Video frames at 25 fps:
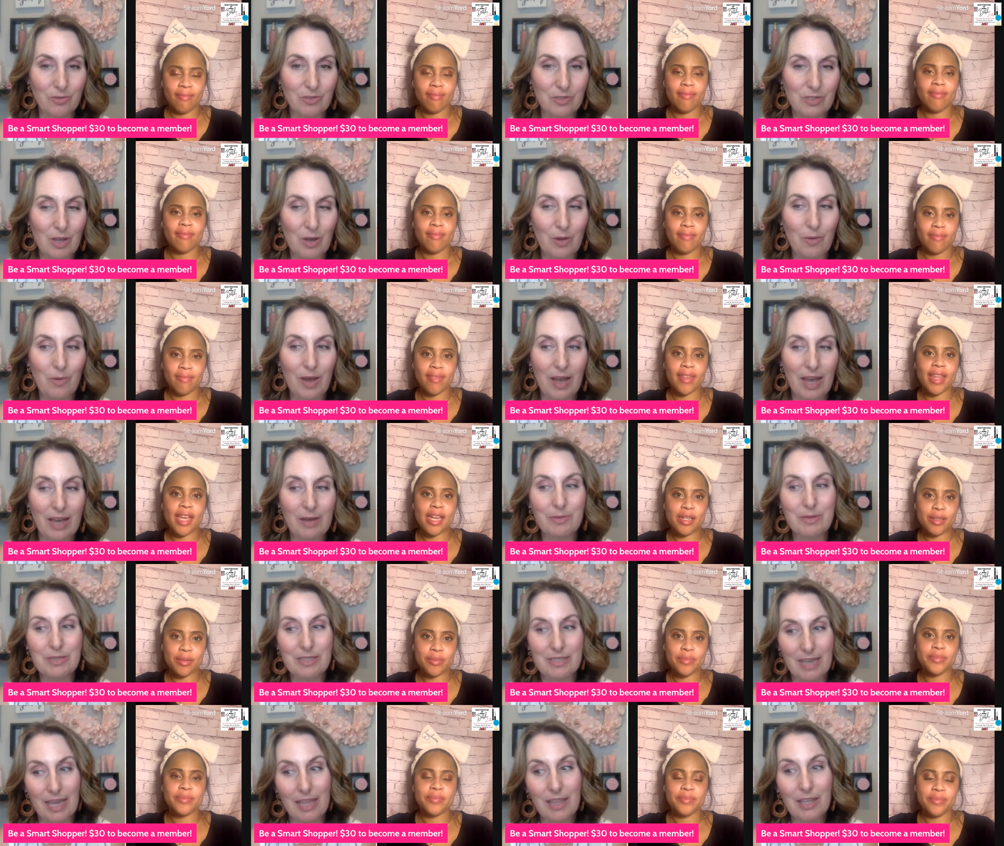Speaker 1: So yeah. I
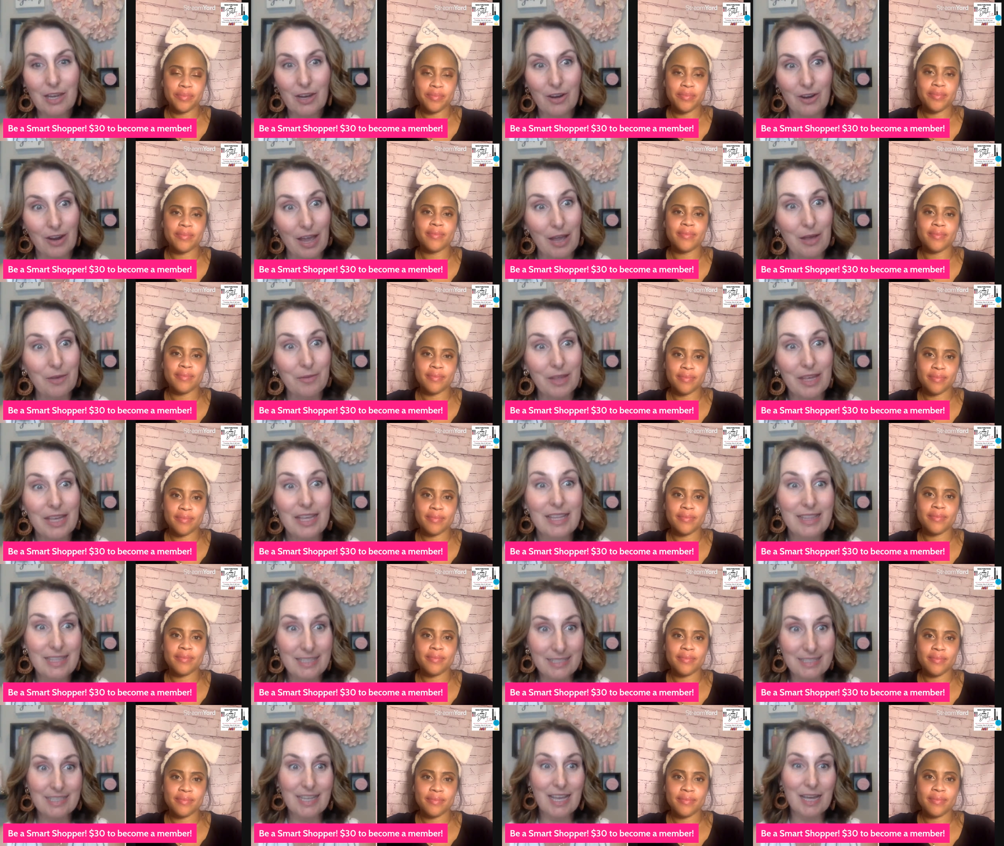was telling her how
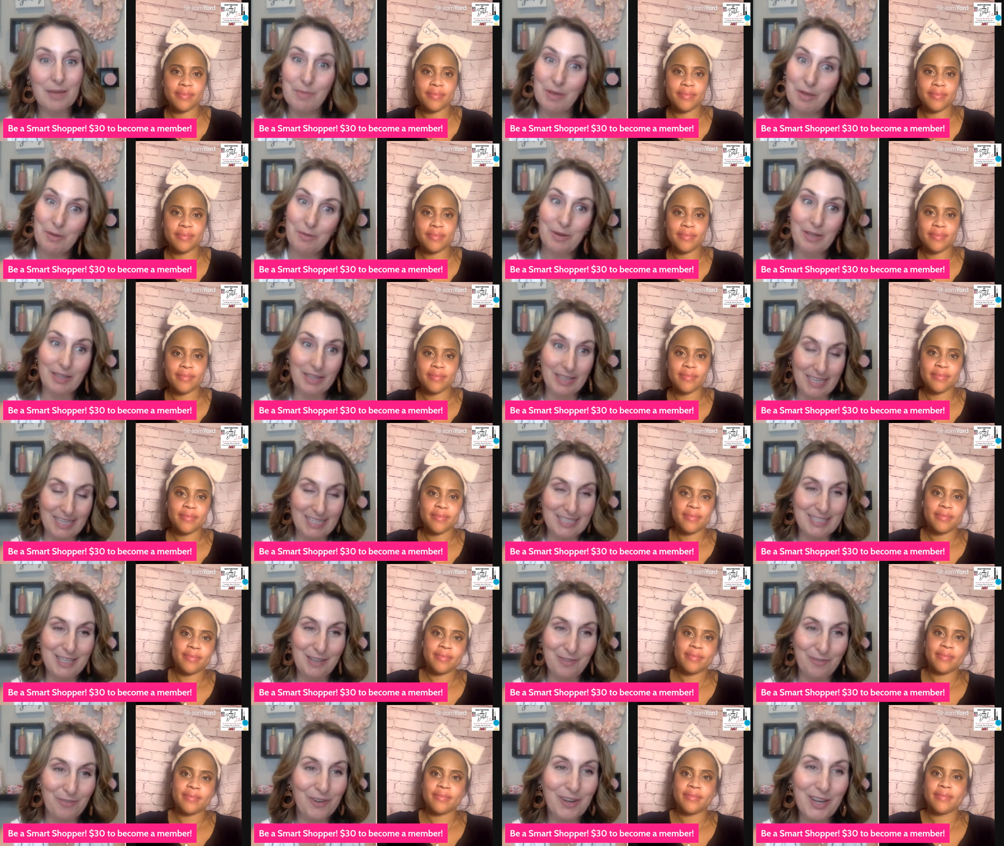this is going to be really
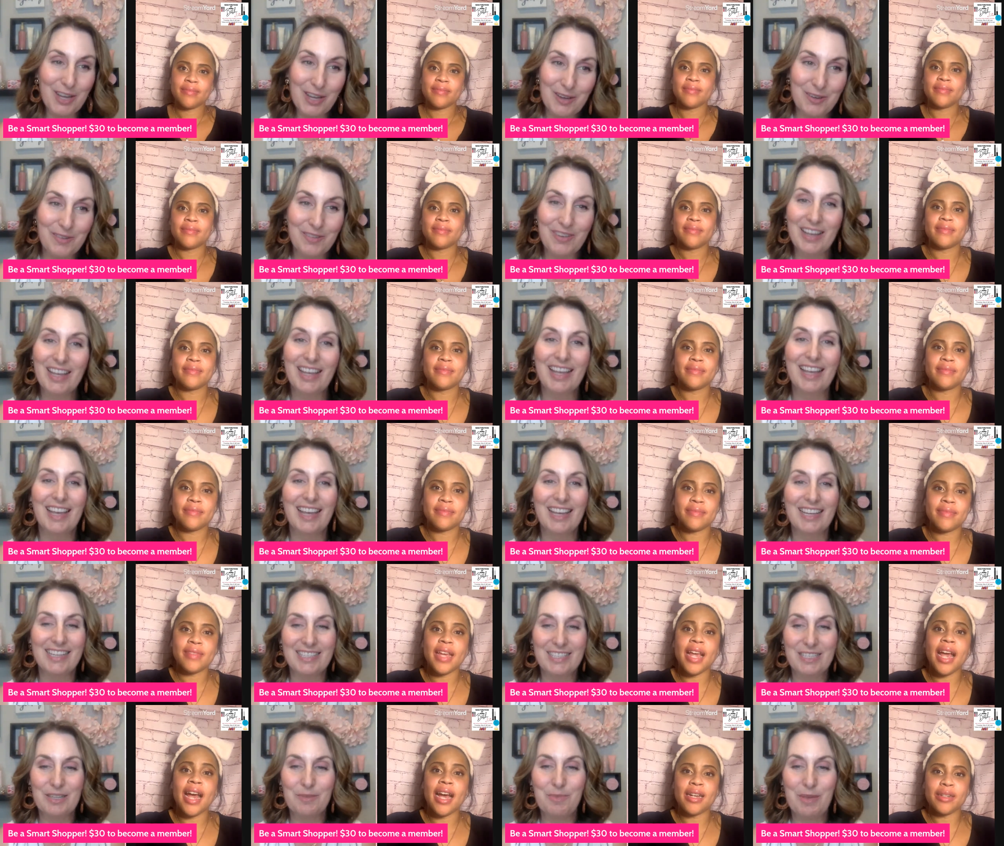easy for you
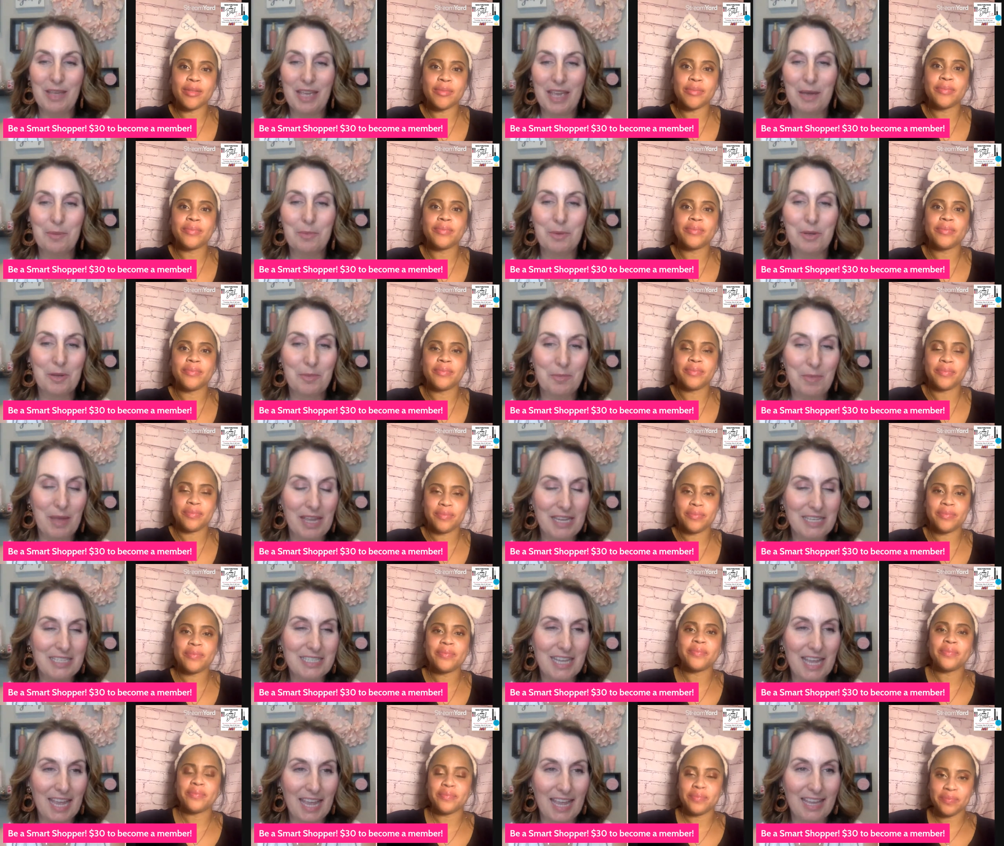yeah. to, to
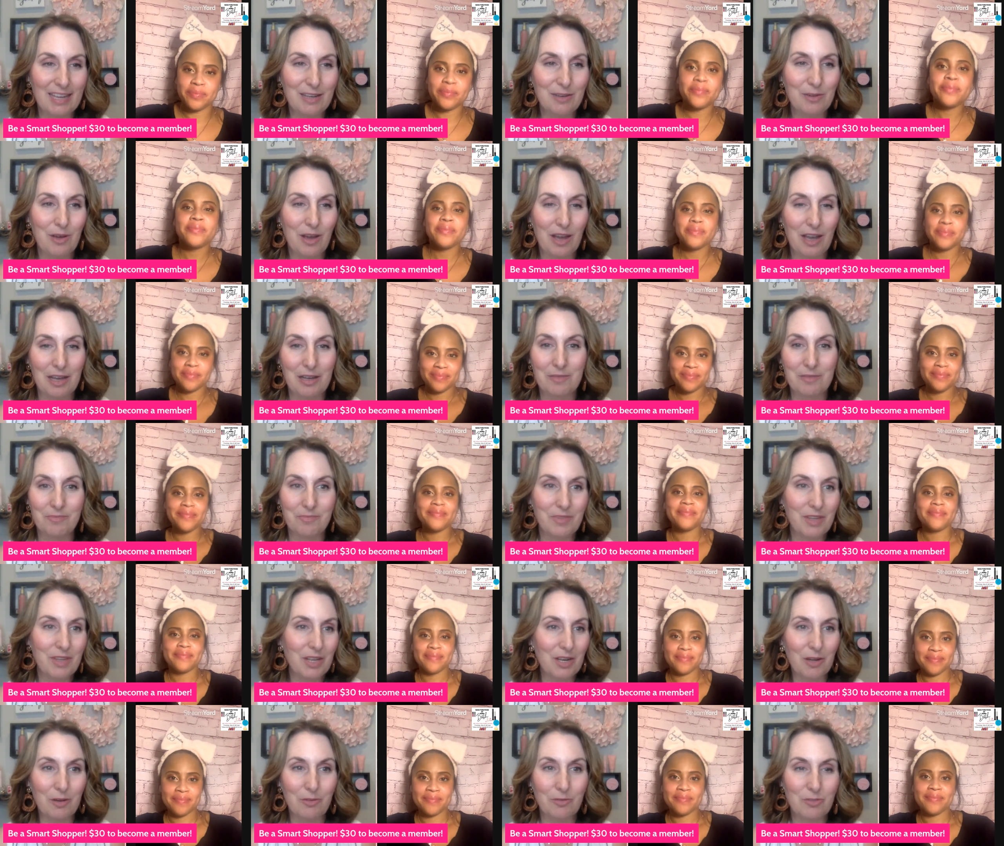maintain, um,
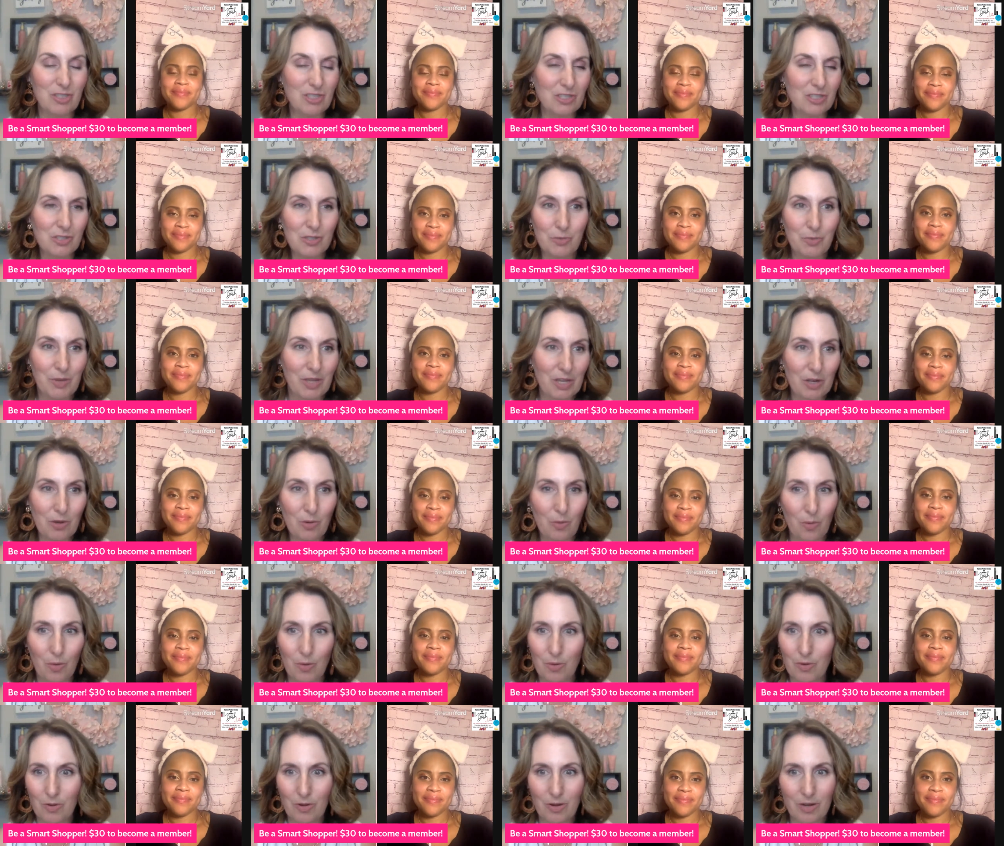you know, just doing an
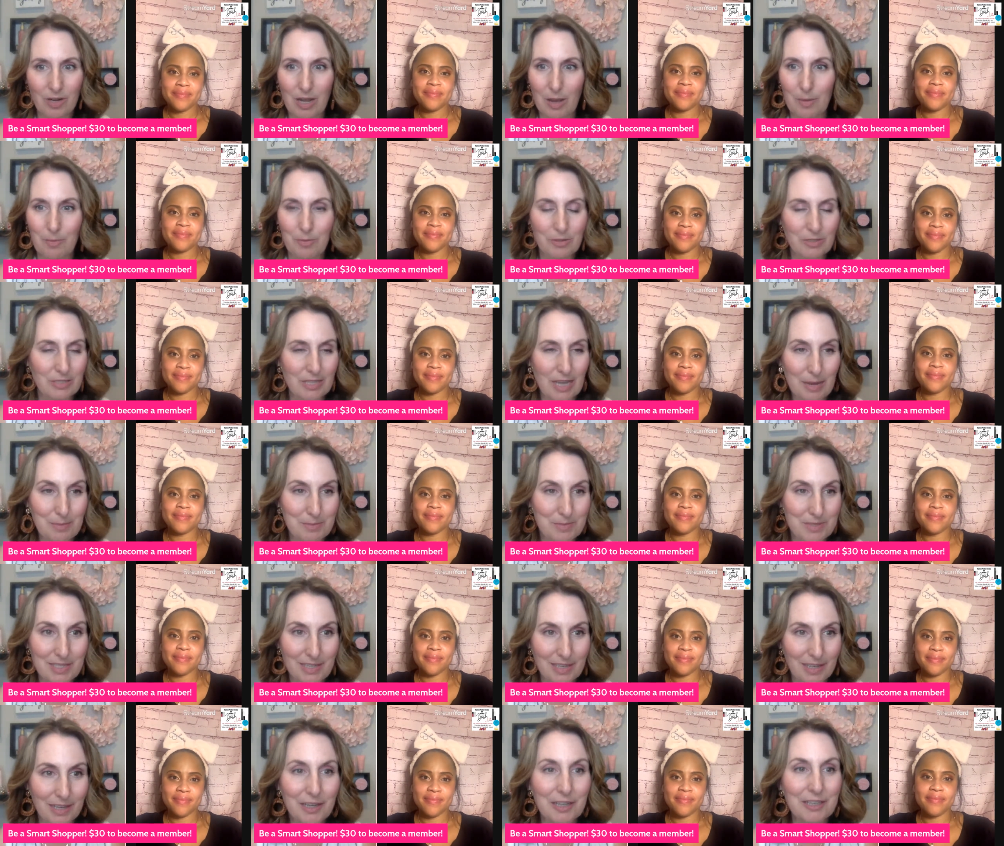order a couple
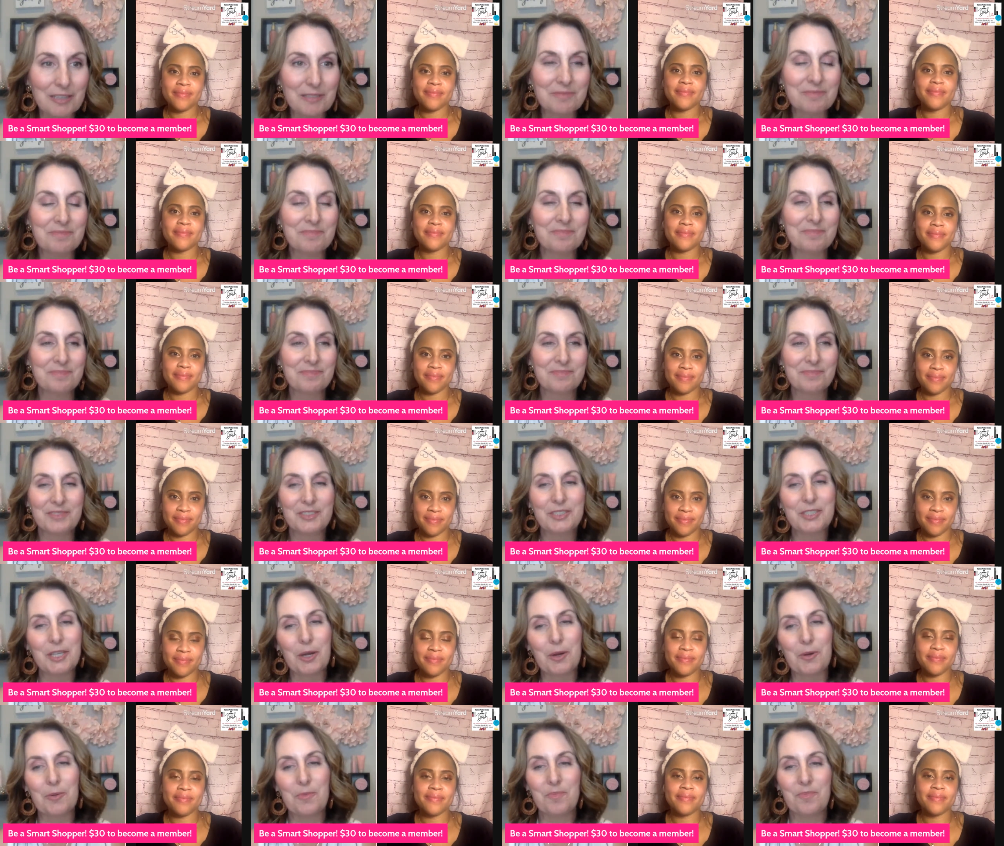times a year. Mm-hmm.
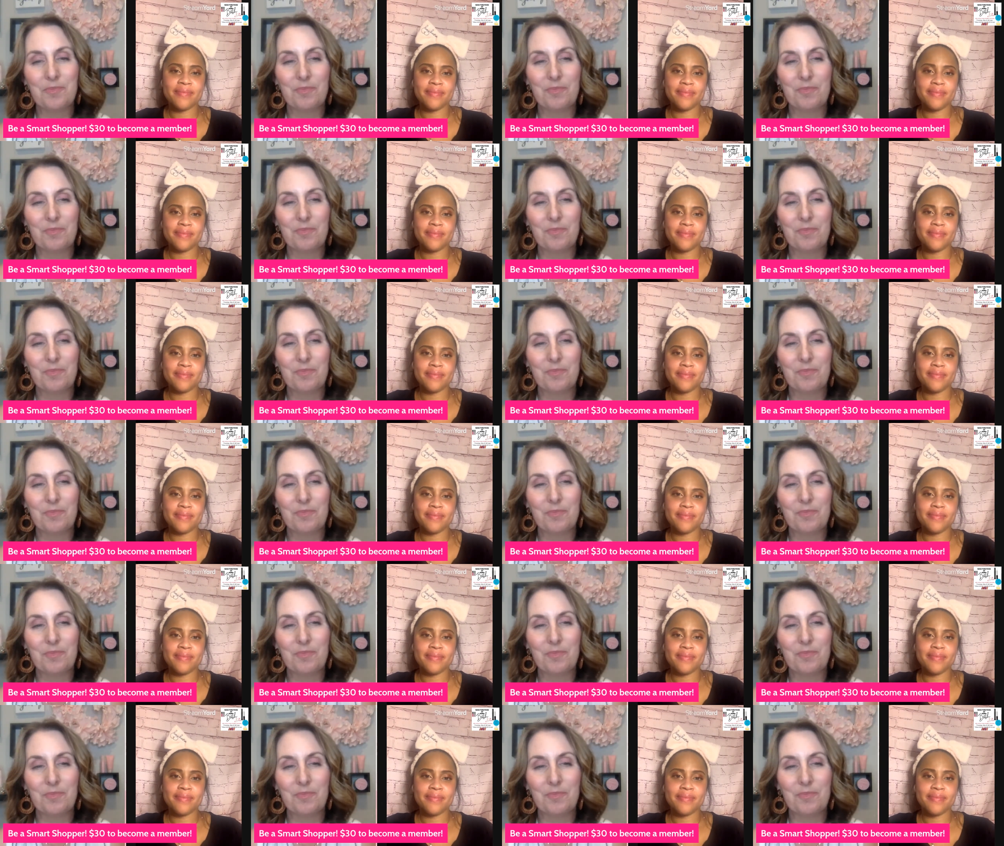So